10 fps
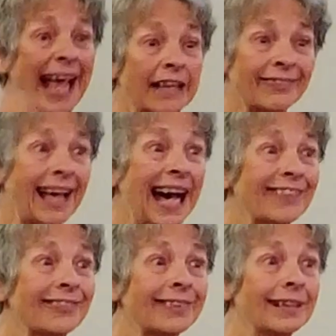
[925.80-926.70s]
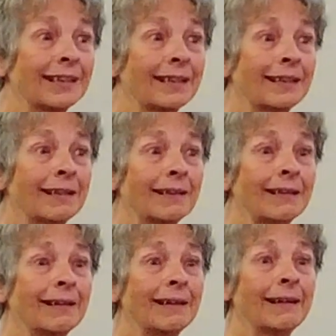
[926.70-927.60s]
that's us.
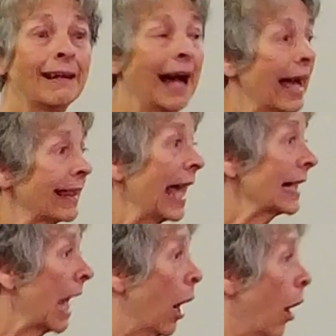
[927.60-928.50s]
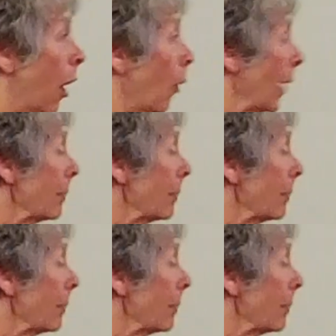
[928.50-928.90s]
That we